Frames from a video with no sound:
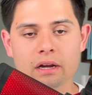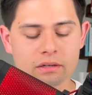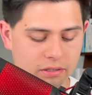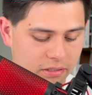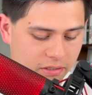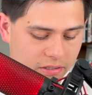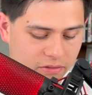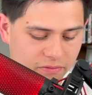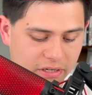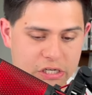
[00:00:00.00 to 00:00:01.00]
this is
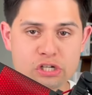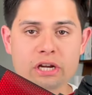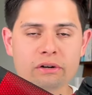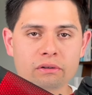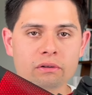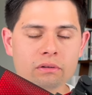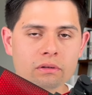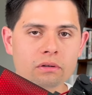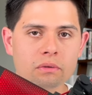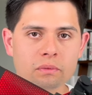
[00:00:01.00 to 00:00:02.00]
very general.
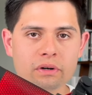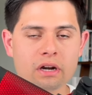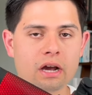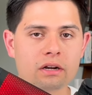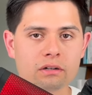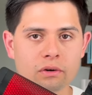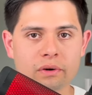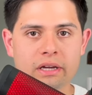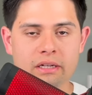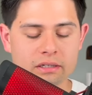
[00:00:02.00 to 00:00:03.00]
We're not
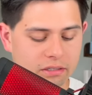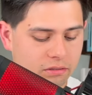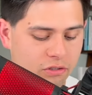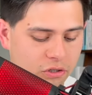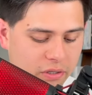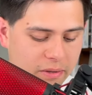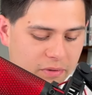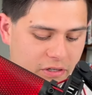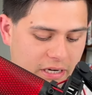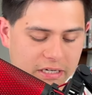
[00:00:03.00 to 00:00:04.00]
going too deep
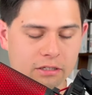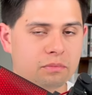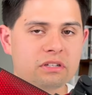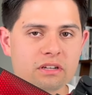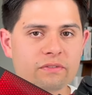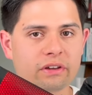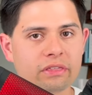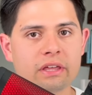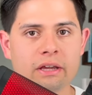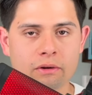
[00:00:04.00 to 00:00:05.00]
into any specific
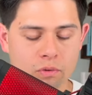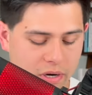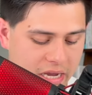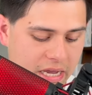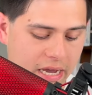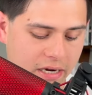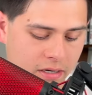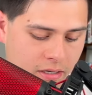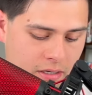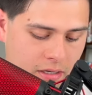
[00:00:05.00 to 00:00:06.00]
thing quite yet.
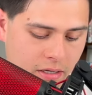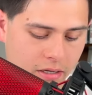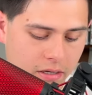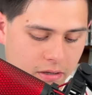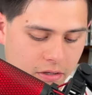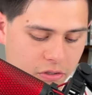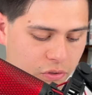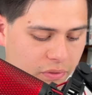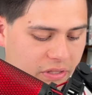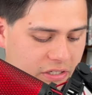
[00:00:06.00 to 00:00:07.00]
So
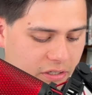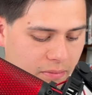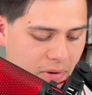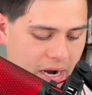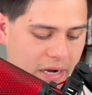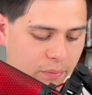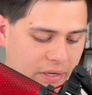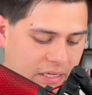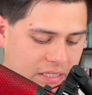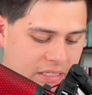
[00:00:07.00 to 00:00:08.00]
with this in mind, we
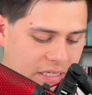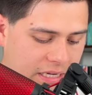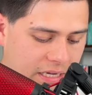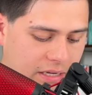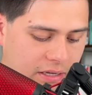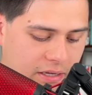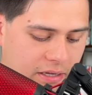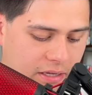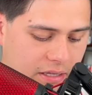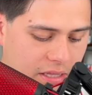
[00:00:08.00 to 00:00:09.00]
can see
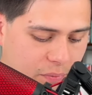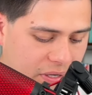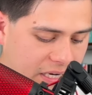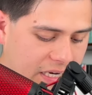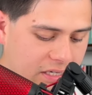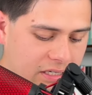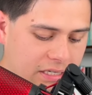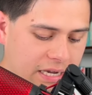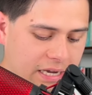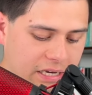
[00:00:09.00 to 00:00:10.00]
that we need to
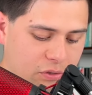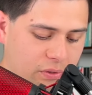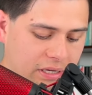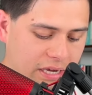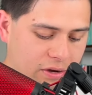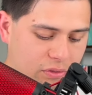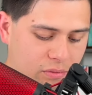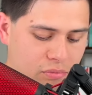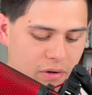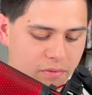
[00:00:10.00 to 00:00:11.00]
take into account the
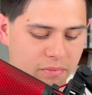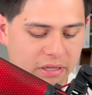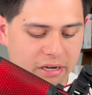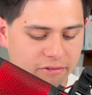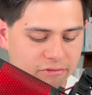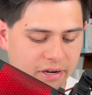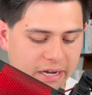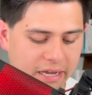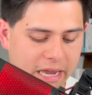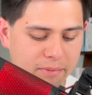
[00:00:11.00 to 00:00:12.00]
probability of
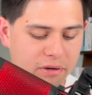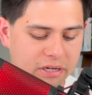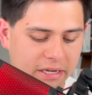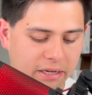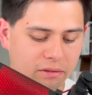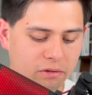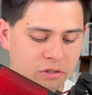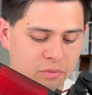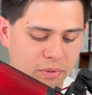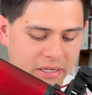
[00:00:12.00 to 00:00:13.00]
finding a particular
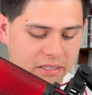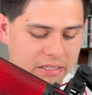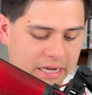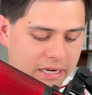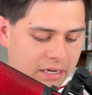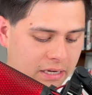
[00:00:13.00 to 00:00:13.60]
spin state